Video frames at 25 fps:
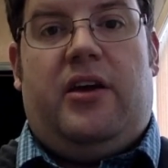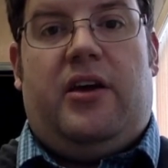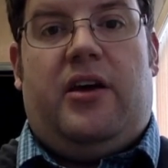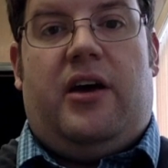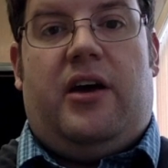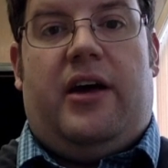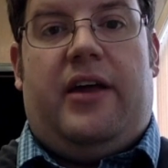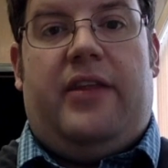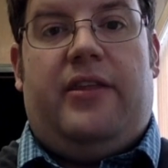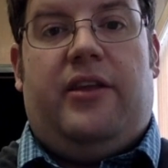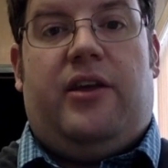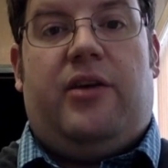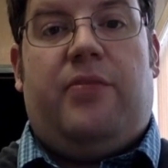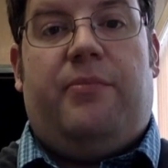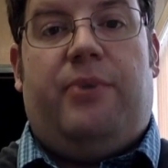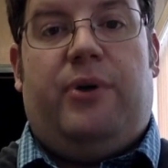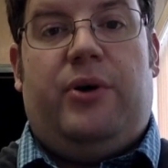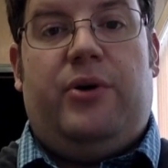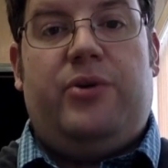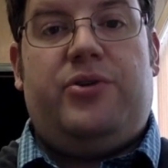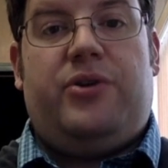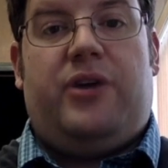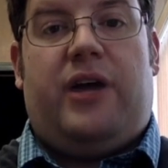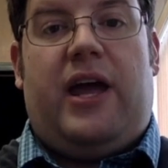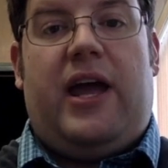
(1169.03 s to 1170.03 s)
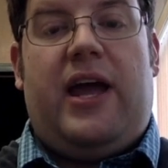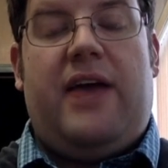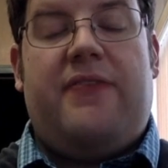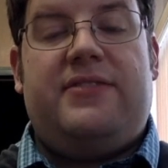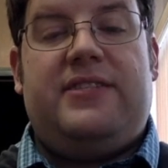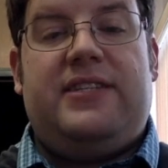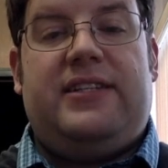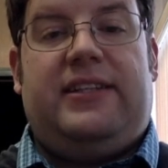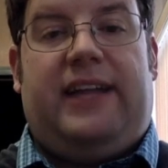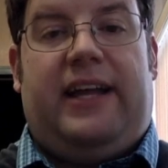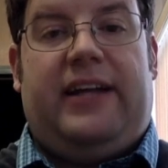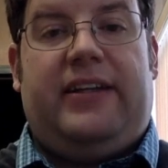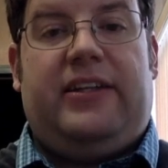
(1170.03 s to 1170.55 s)
And the composer I have
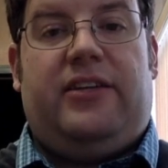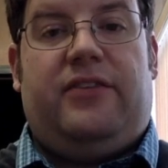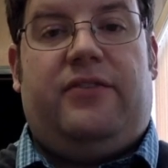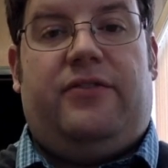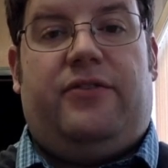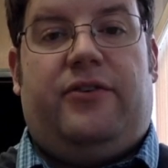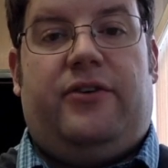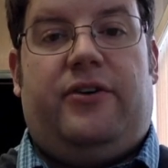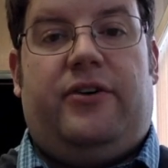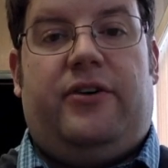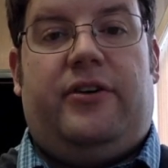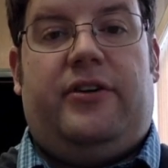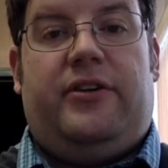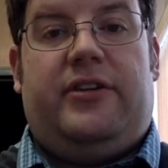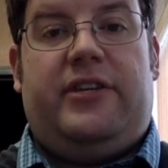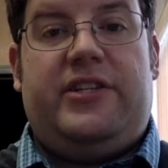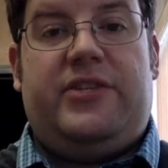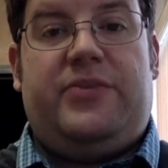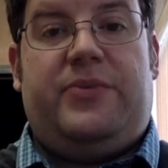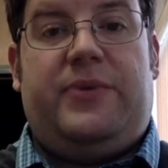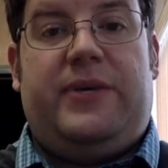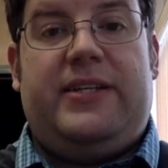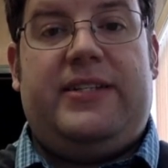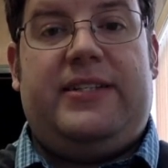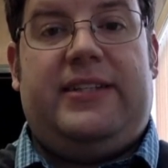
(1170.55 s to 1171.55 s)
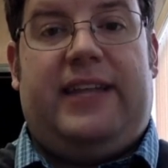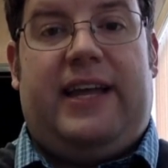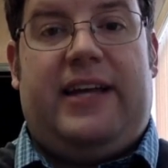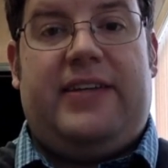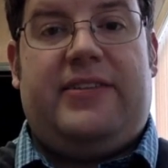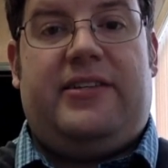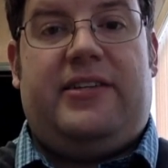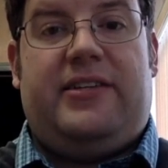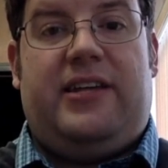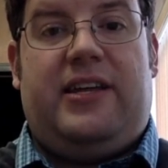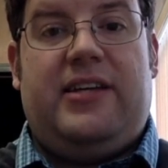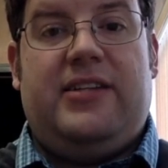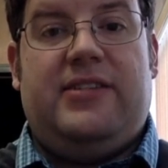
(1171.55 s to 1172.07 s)
selected for this week's
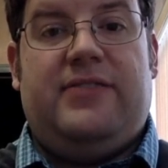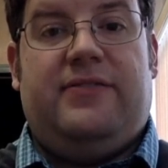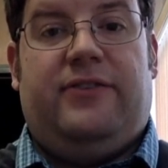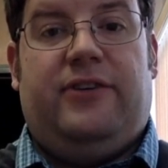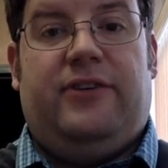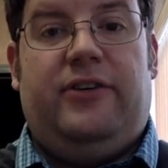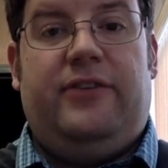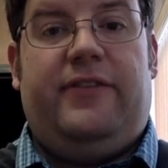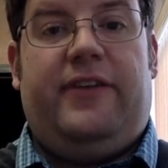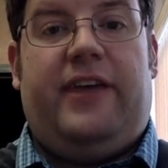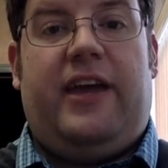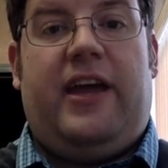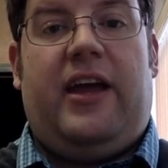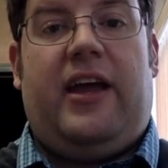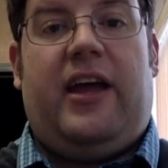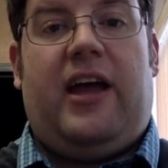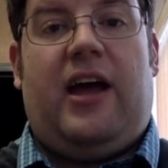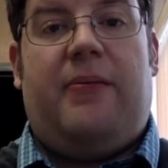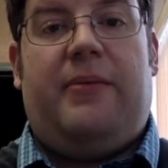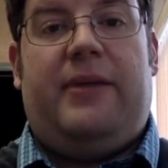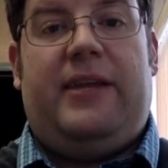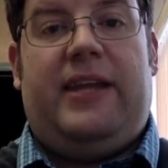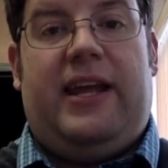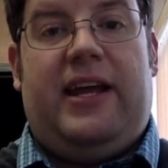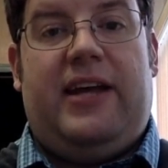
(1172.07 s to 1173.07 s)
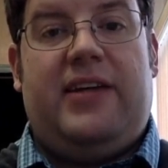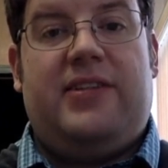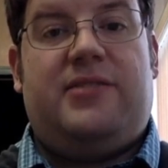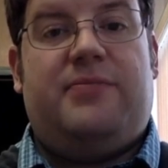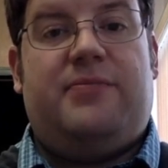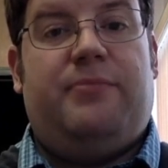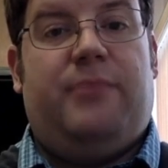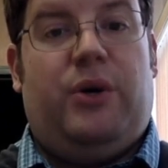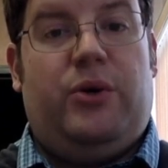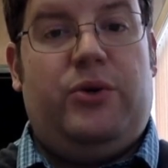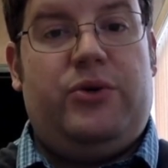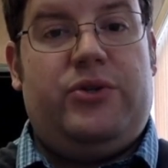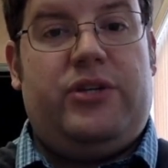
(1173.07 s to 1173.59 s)
lesson is Wolfgang Amadeus
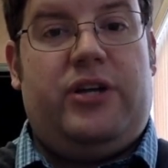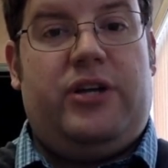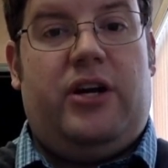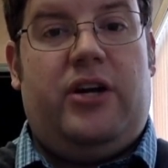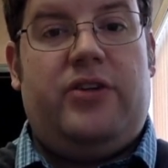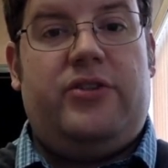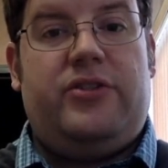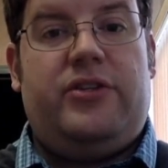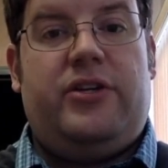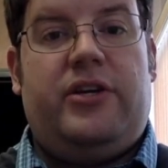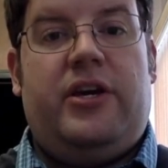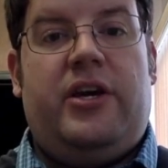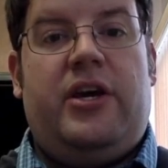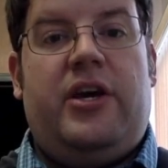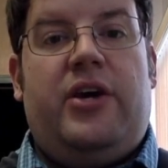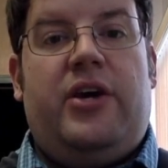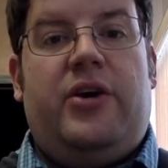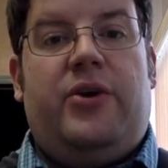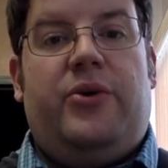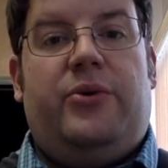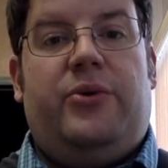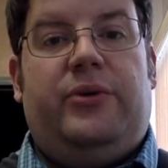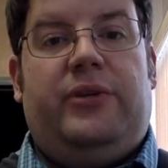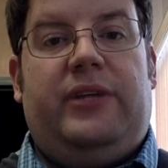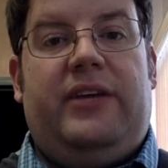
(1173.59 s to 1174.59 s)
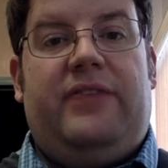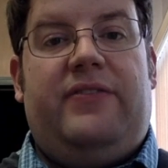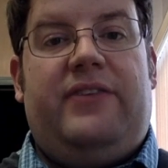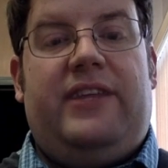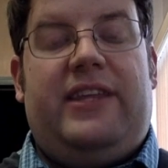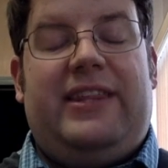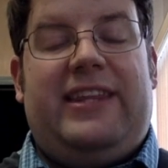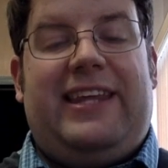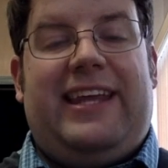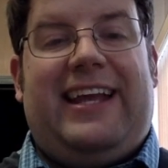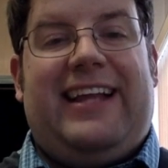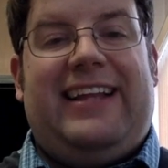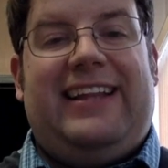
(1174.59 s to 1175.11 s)
Mozart, who lived
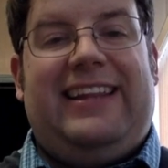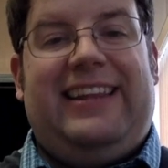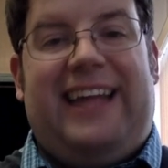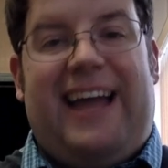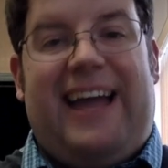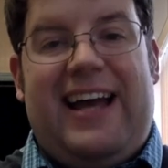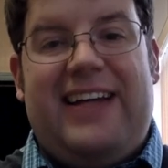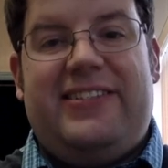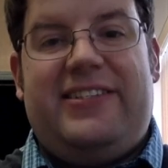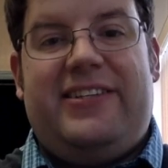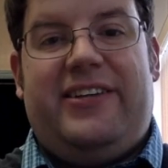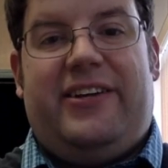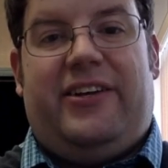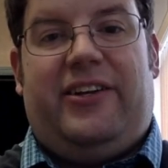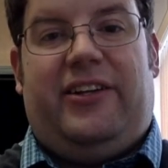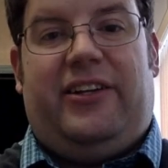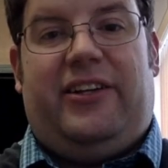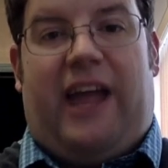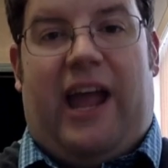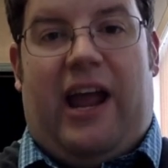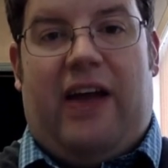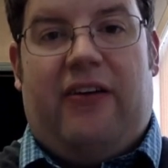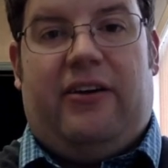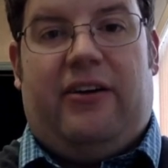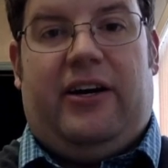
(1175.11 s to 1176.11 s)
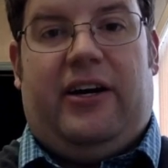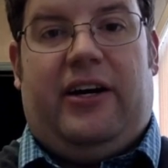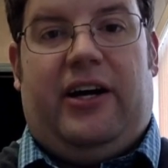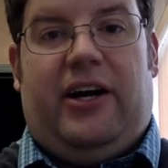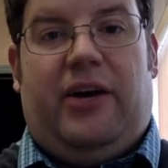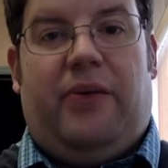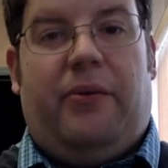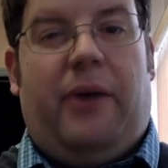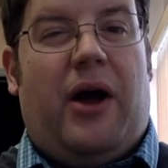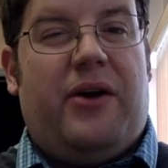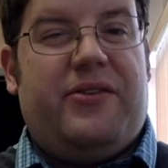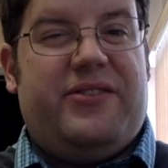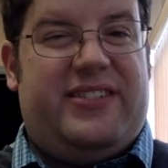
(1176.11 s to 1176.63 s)
in the classical era
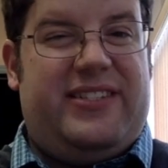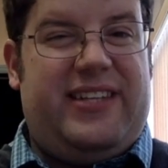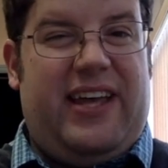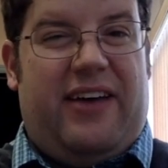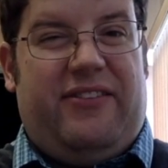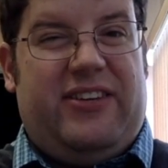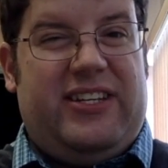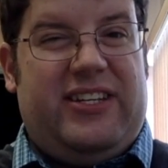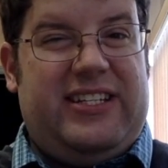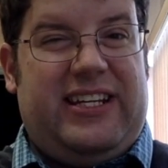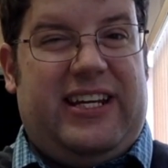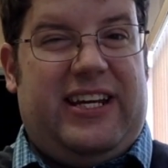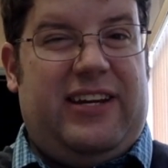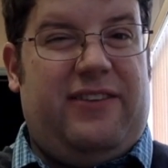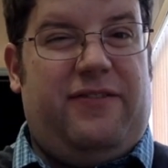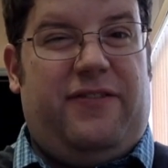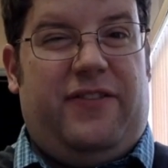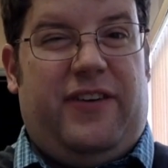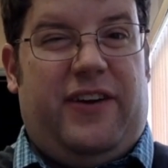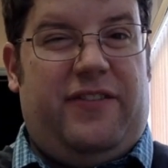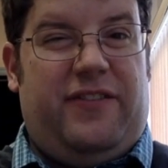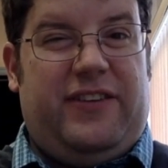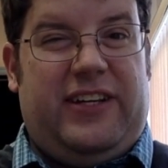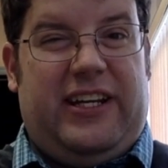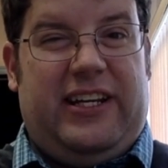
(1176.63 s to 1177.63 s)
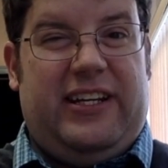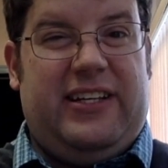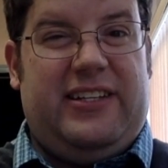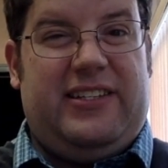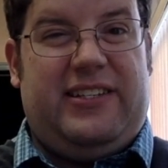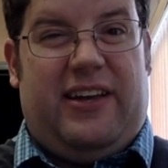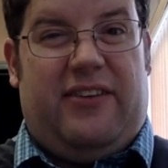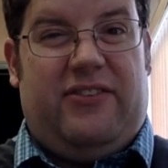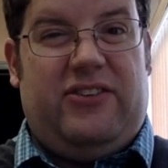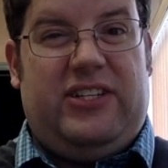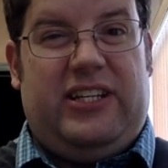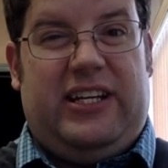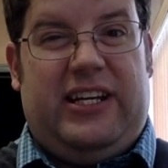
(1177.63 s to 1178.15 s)
around 1750 to
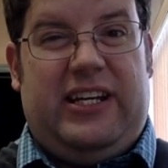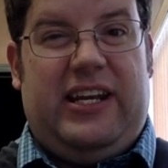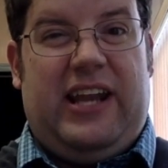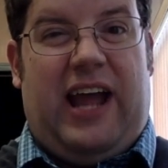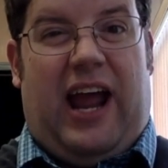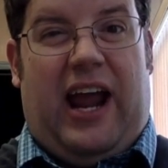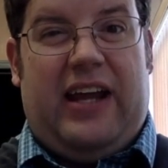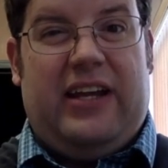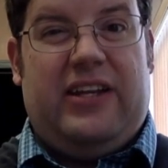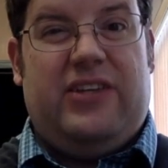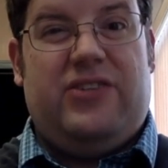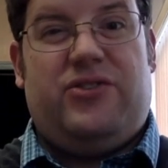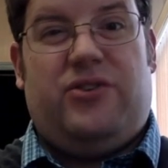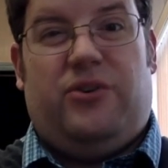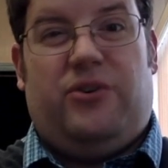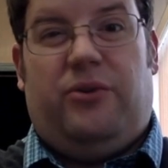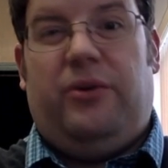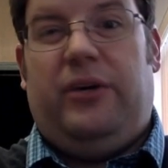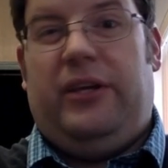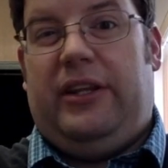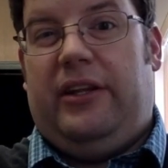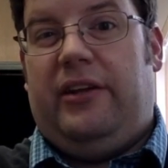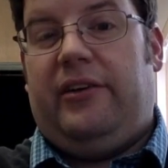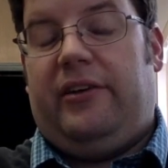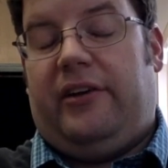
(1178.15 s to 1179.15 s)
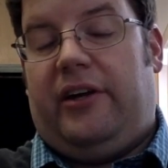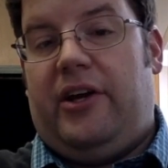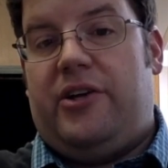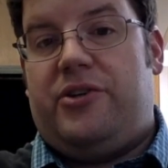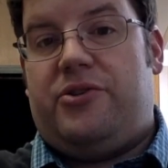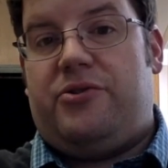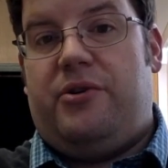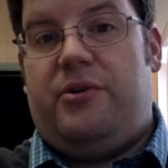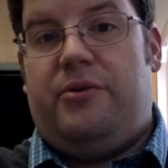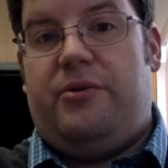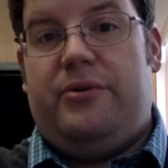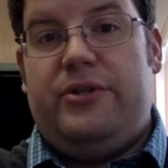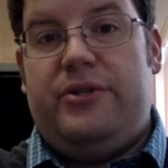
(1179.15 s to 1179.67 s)
1790, so when the
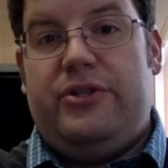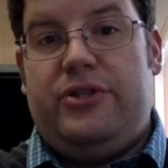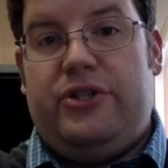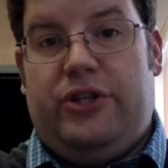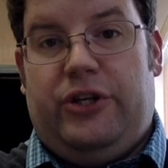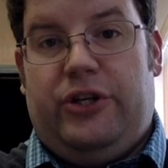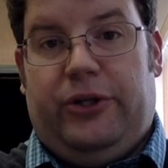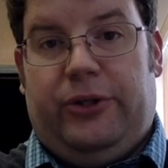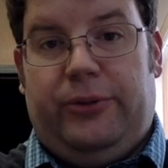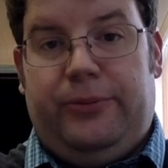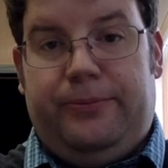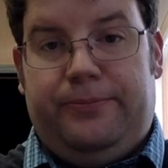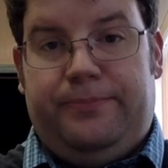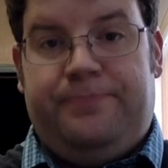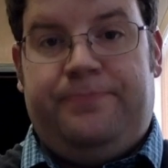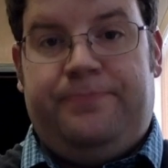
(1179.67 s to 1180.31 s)
country was new.